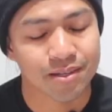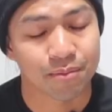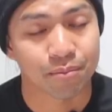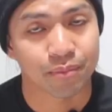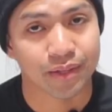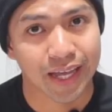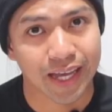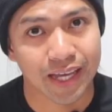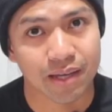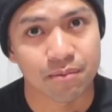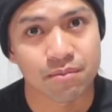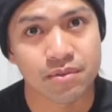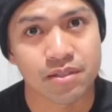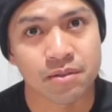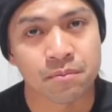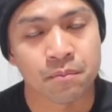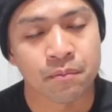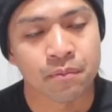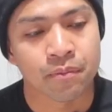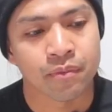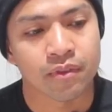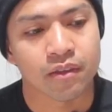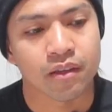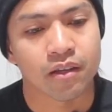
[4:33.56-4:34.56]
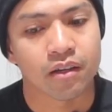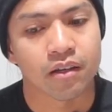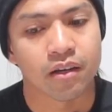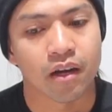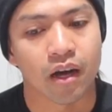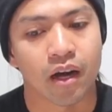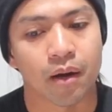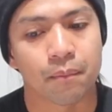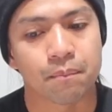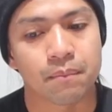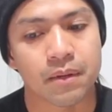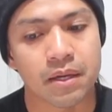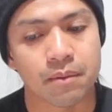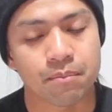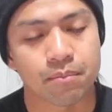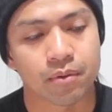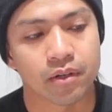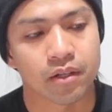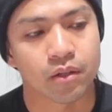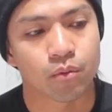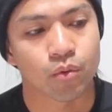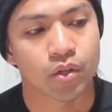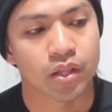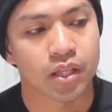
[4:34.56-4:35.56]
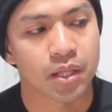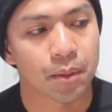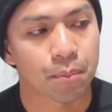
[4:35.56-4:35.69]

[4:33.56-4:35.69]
sometimes people with